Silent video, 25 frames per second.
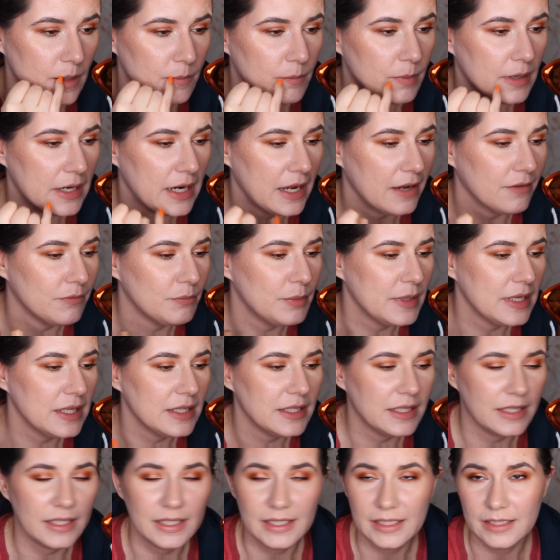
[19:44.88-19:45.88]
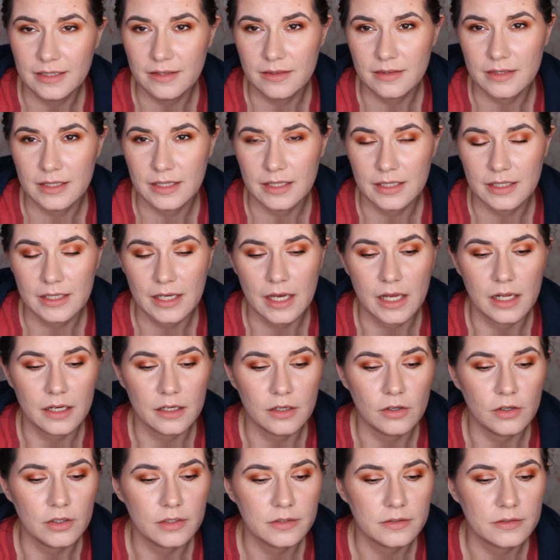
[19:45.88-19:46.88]
but I've been eating a
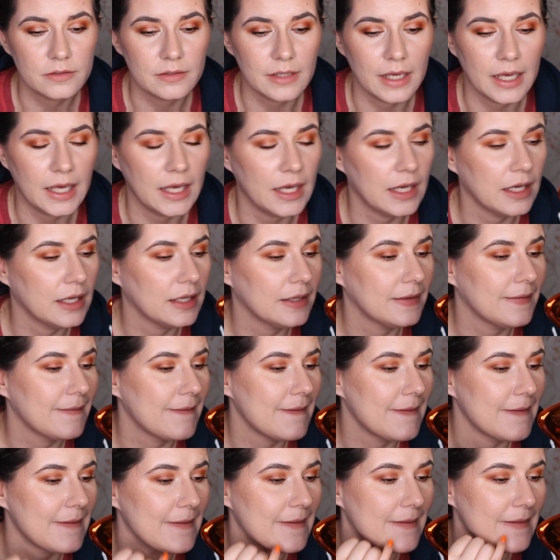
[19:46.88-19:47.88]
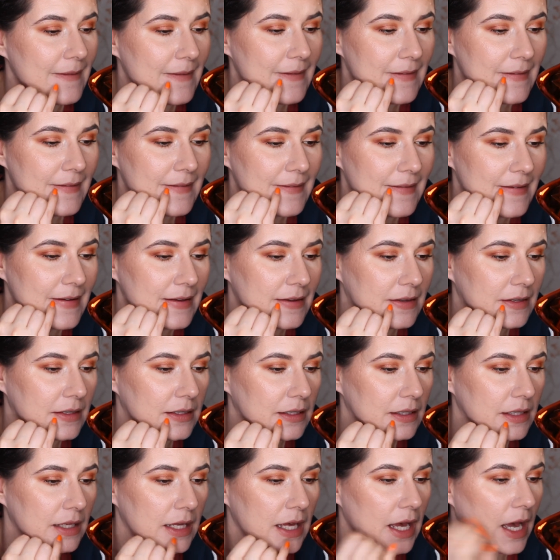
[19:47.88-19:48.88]
lot and uh,
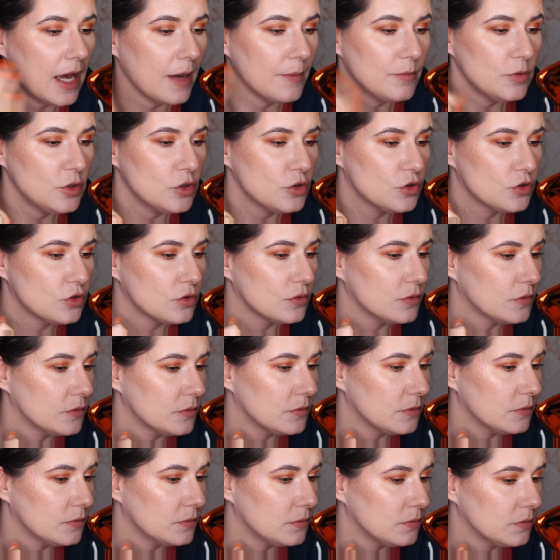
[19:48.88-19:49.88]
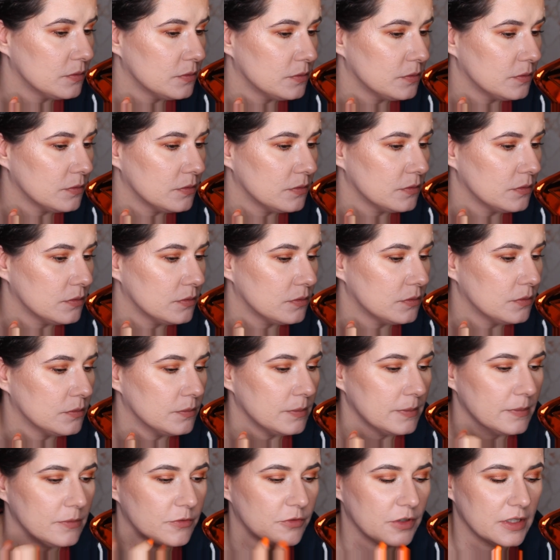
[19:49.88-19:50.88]
I'm used to
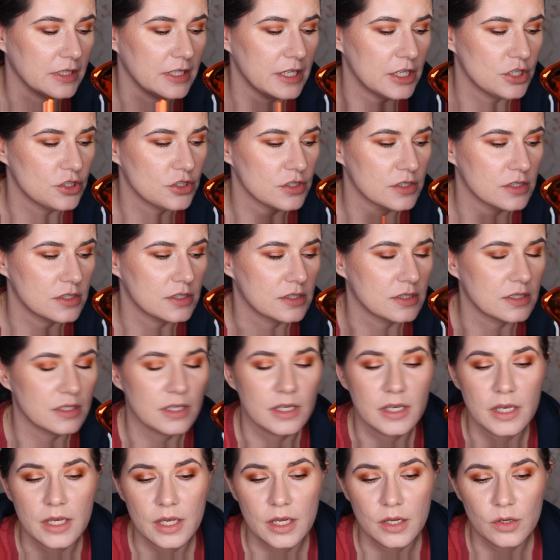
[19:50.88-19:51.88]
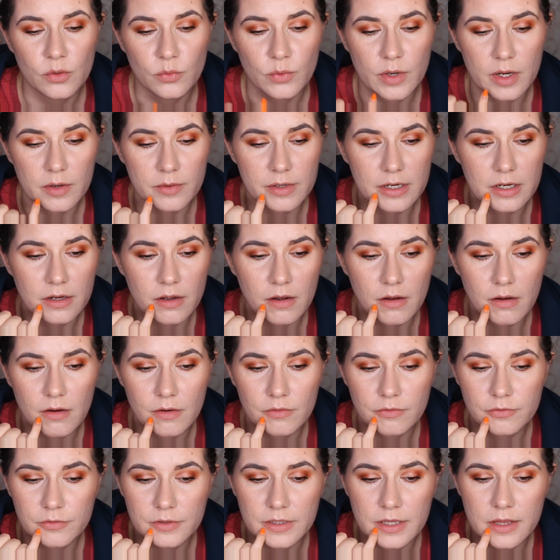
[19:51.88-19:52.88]
mm, foundations wearing
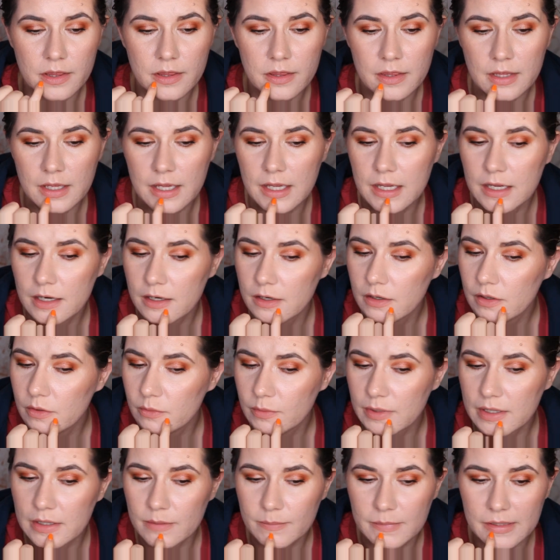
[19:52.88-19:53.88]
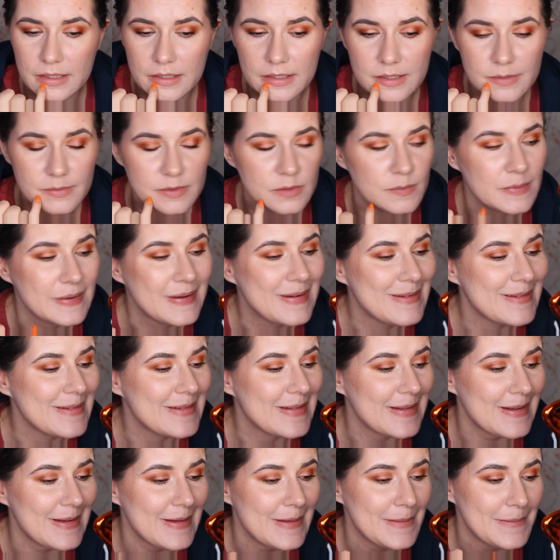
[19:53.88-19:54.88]
off there around my lips
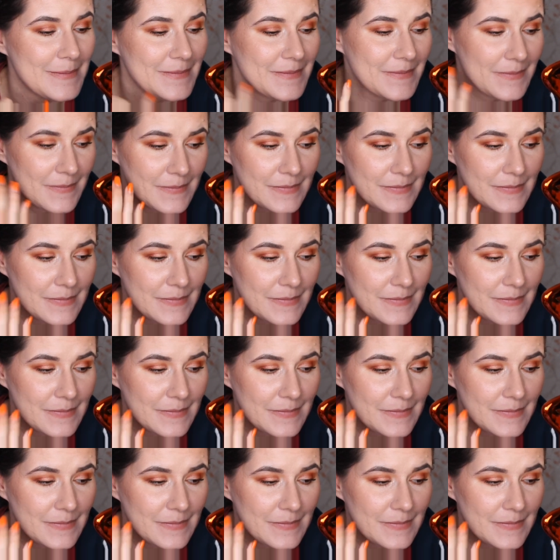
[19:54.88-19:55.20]
because I